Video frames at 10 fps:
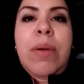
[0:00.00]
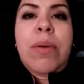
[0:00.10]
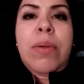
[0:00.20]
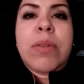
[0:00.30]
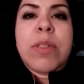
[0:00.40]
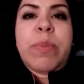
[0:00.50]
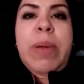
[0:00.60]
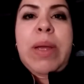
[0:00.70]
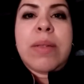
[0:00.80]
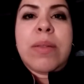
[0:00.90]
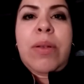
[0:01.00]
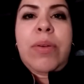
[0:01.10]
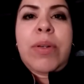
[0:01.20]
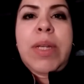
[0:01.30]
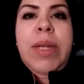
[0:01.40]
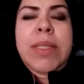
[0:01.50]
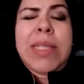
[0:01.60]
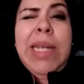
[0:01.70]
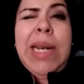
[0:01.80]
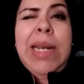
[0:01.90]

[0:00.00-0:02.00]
ago you just passed all your tickets.